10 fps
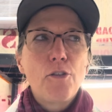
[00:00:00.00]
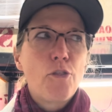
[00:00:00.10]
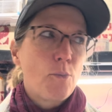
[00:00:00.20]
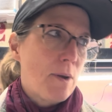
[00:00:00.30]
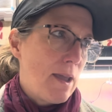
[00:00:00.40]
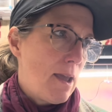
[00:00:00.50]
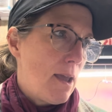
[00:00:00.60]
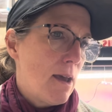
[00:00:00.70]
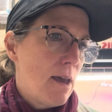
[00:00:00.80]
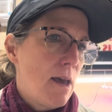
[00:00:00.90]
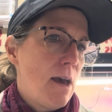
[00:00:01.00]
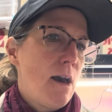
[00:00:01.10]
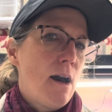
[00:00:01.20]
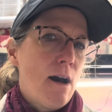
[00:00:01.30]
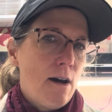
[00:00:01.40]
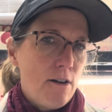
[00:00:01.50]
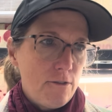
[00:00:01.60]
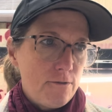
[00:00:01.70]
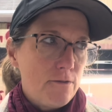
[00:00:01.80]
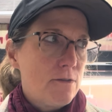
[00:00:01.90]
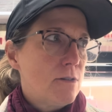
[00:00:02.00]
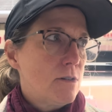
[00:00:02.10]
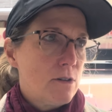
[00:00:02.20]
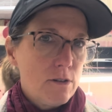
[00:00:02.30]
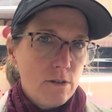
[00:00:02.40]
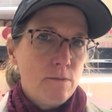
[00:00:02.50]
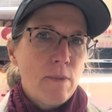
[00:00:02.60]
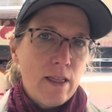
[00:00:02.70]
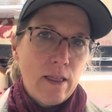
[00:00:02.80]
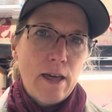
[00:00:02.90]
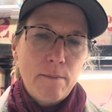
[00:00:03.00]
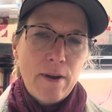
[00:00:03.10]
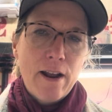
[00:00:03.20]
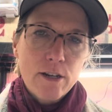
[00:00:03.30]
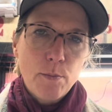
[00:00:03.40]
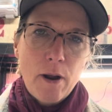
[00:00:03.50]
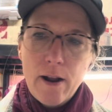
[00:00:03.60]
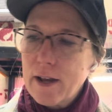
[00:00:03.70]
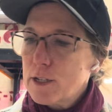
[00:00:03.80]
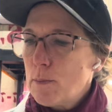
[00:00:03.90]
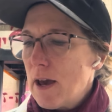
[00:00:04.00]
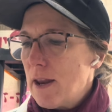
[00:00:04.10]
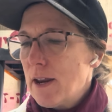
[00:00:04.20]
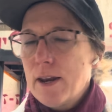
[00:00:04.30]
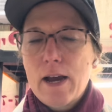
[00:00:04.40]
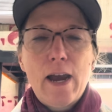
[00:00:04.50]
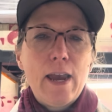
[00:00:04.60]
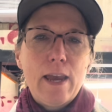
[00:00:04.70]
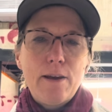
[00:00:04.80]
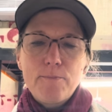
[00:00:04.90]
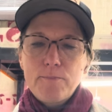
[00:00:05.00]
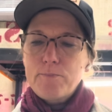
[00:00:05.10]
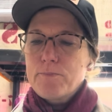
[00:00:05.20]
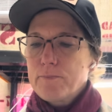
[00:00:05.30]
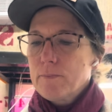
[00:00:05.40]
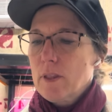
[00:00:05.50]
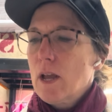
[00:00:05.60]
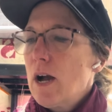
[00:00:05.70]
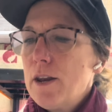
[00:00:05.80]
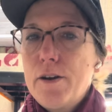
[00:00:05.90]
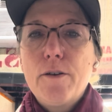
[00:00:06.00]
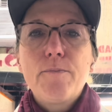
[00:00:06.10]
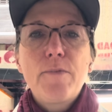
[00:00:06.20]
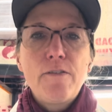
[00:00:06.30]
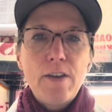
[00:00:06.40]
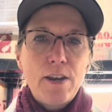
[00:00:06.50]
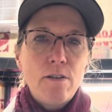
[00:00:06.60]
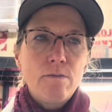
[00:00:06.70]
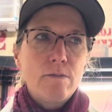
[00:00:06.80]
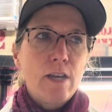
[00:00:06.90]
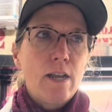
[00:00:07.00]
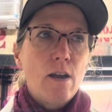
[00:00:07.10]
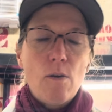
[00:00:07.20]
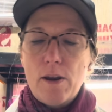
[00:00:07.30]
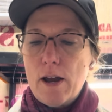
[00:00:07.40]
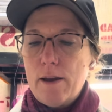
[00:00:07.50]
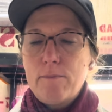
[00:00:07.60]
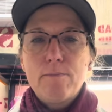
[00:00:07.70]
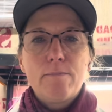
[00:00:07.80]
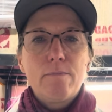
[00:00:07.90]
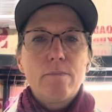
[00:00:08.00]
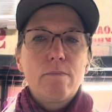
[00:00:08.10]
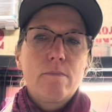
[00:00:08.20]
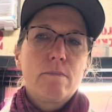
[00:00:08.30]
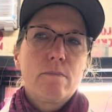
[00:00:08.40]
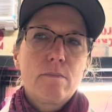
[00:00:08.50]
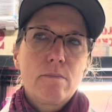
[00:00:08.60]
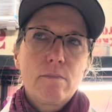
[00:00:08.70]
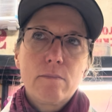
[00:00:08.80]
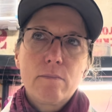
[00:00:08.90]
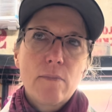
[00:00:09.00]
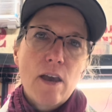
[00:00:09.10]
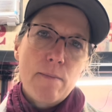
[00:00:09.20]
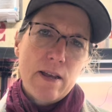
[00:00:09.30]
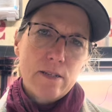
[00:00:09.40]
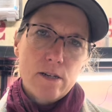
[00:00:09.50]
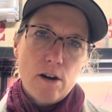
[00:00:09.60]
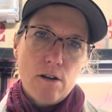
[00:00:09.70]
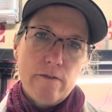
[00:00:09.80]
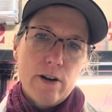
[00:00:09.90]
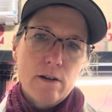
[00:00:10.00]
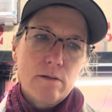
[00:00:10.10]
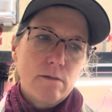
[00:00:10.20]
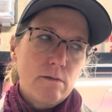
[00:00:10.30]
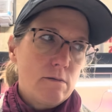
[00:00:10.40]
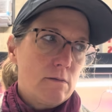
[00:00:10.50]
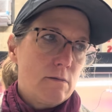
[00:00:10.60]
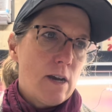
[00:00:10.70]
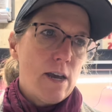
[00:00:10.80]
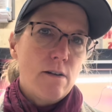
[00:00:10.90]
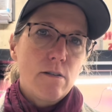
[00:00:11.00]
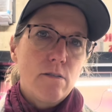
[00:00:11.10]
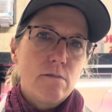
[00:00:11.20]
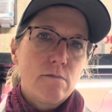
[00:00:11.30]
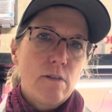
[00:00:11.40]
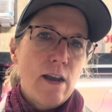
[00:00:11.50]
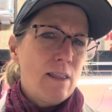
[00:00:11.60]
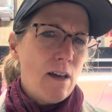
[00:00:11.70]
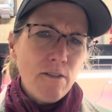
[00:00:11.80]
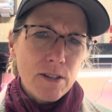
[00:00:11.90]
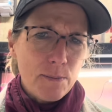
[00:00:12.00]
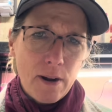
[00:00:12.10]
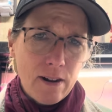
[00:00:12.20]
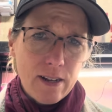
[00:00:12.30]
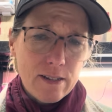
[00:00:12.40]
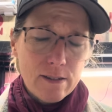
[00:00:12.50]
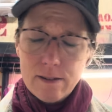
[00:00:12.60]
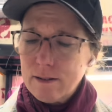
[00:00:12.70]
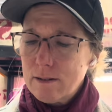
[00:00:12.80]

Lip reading: 3 of my asparagus bed, and I don't know, if they don't get going, I may start over. I don't know. I love asparagus.